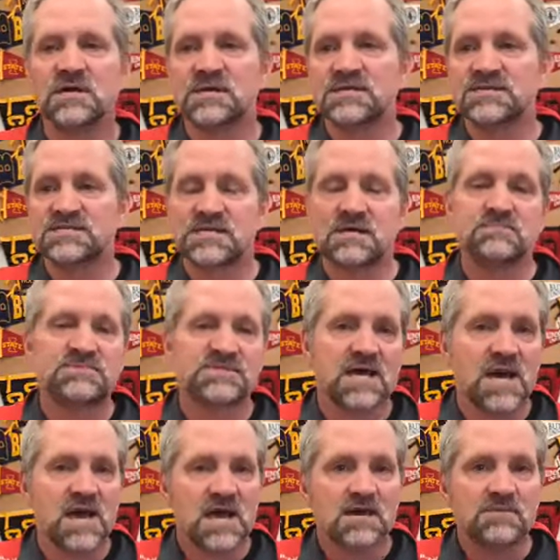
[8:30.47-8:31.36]

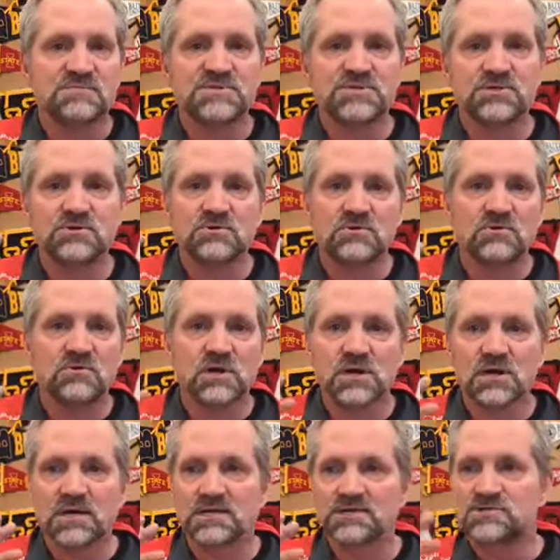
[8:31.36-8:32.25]
Sometimes you
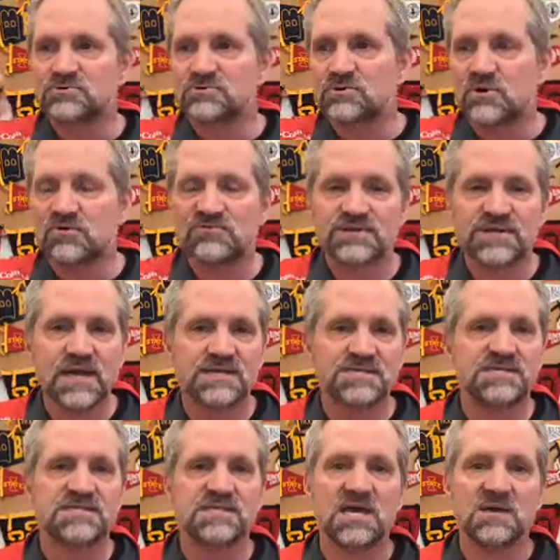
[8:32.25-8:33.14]
do an
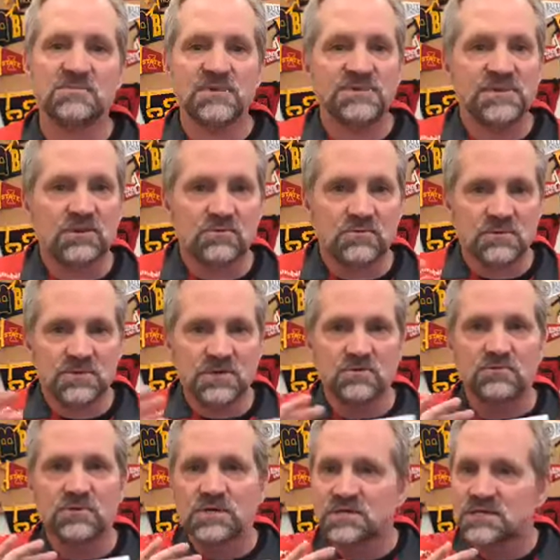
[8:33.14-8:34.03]
overnight stay, but they
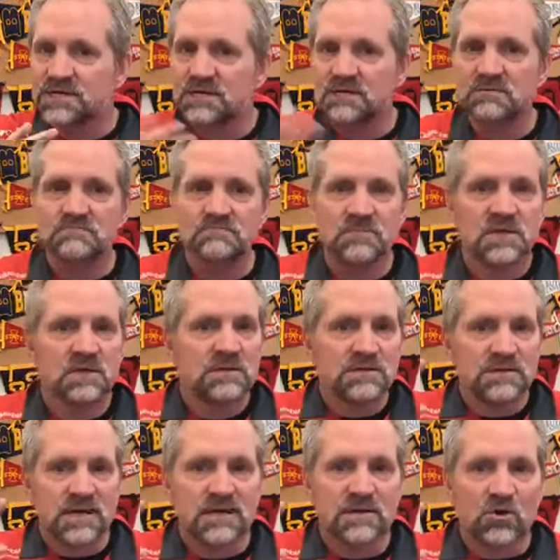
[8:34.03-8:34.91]
really
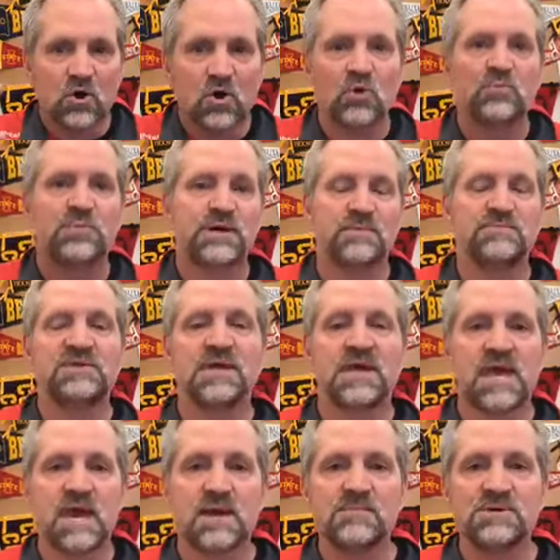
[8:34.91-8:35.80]
kind of open up the
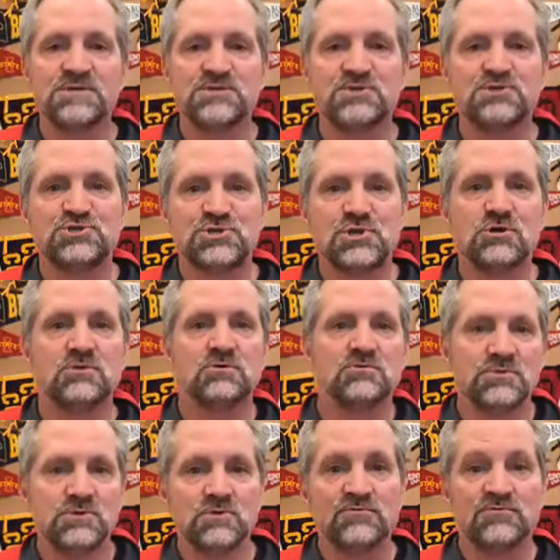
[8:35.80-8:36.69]
campus and
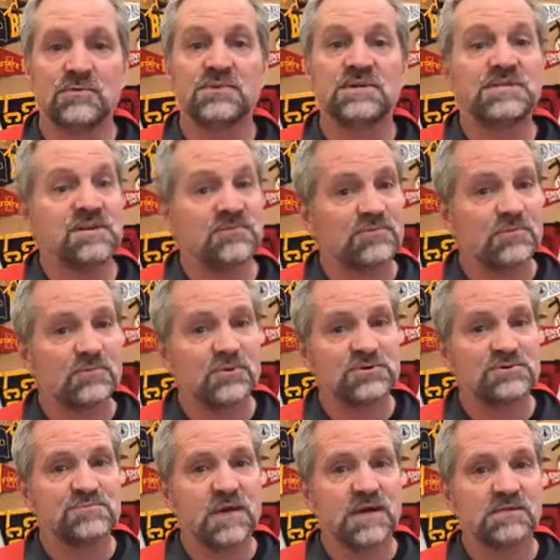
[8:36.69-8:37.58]
show you from a different
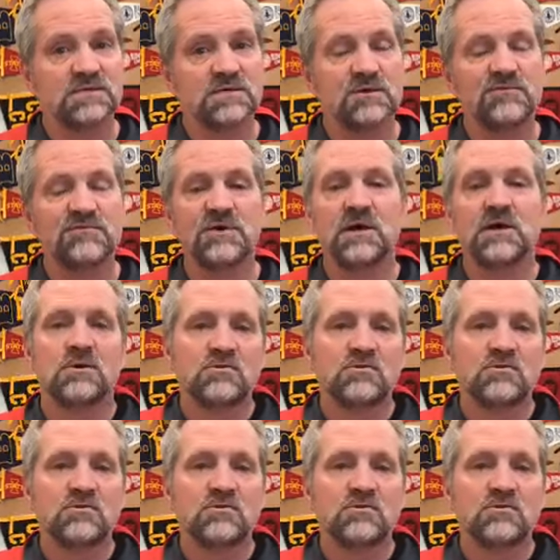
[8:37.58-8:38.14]
perspective,